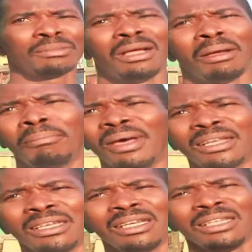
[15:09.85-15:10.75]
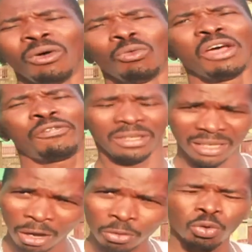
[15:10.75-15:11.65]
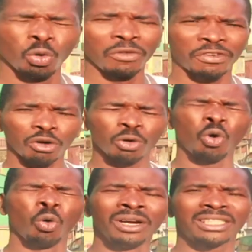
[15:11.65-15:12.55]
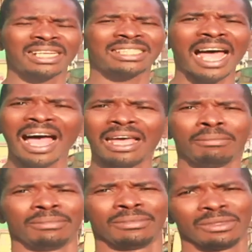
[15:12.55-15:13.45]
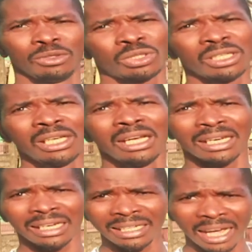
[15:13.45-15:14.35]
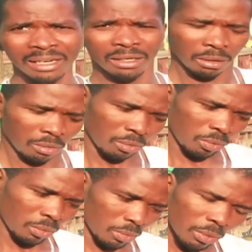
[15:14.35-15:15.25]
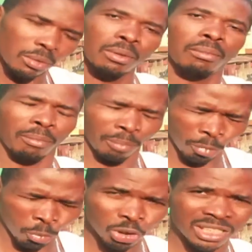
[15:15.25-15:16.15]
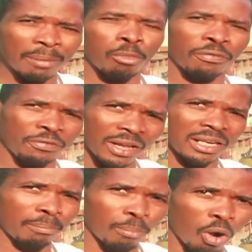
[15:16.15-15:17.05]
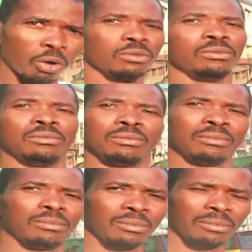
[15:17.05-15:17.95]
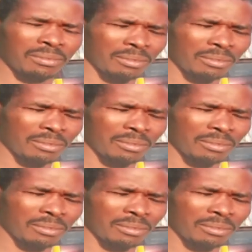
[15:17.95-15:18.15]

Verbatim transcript: They play for bank posting, all that. They take time, yes. They waste more time and more petrol. More time, more fuel, they go. Yes, not true.